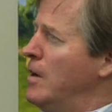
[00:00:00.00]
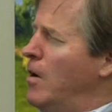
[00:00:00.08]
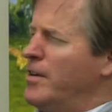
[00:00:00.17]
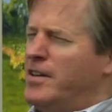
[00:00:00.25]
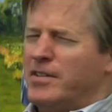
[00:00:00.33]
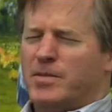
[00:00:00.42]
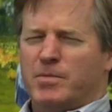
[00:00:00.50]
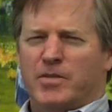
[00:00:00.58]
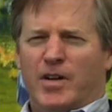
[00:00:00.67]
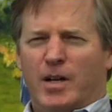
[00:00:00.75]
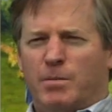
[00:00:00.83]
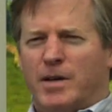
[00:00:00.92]
Autism
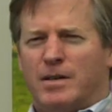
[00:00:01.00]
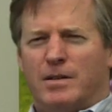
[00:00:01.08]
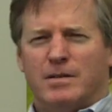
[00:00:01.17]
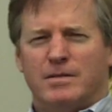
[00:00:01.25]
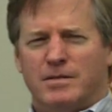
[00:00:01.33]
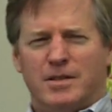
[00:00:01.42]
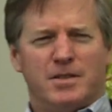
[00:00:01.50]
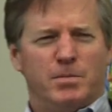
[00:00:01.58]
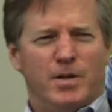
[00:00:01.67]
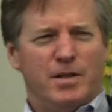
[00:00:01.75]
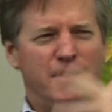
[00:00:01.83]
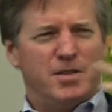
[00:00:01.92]
Developmental
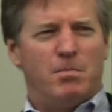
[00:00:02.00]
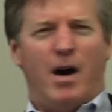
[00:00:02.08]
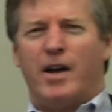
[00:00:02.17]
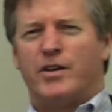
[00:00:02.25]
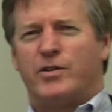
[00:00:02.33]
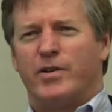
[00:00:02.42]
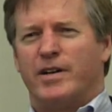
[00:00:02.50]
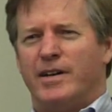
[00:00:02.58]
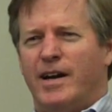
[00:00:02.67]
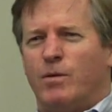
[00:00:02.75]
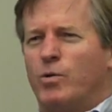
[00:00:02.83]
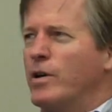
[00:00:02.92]
Disabilities
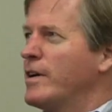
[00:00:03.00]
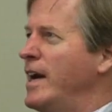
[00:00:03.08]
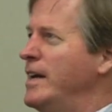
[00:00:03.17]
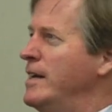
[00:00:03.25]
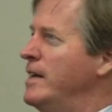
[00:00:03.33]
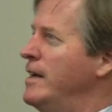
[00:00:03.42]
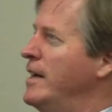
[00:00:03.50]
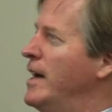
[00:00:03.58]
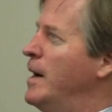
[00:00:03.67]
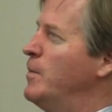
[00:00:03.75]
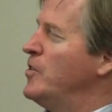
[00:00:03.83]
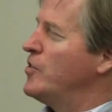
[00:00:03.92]
Monitoring Network,
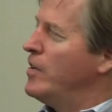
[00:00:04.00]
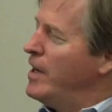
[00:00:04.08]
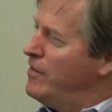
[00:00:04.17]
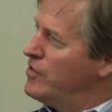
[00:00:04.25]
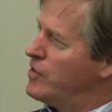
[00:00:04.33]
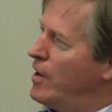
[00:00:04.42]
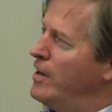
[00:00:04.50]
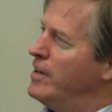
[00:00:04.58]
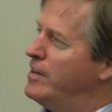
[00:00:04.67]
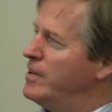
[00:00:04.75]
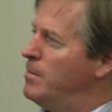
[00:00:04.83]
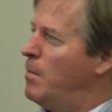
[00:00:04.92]
ADDM, and so they've
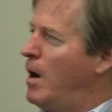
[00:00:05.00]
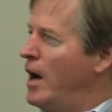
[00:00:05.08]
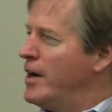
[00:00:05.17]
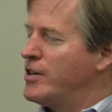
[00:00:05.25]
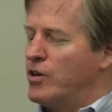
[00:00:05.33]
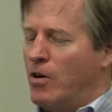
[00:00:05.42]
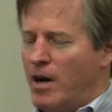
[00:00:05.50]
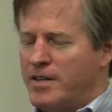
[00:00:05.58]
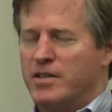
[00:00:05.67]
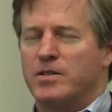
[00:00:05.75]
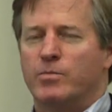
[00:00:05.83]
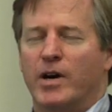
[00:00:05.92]
started to monitor
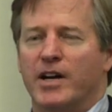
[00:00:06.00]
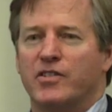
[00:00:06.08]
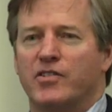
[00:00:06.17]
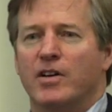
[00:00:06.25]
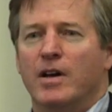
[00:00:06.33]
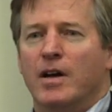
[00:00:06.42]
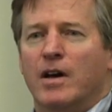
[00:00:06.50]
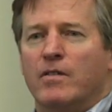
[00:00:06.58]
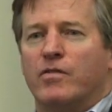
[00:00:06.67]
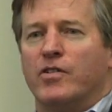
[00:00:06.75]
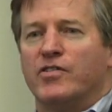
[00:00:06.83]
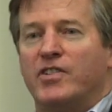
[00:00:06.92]
autism rates
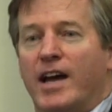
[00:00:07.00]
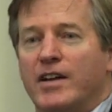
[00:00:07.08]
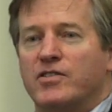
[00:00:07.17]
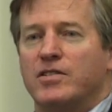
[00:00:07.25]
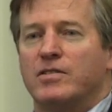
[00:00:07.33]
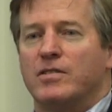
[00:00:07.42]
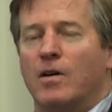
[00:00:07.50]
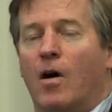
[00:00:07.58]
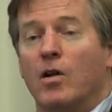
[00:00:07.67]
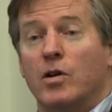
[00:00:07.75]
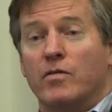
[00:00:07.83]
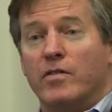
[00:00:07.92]
for states
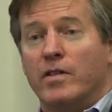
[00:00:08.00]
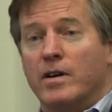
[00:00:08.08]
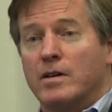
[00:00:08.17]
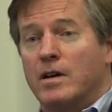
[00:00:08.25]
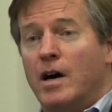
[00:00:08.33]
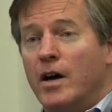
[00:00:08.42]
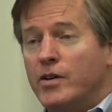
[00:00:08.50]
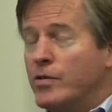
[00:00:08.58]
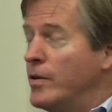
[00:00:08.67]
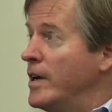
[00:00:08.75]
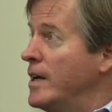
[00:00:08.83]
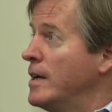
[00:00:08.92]
all over the
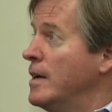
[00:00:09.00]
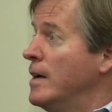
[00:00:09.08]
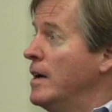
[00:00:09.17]
country.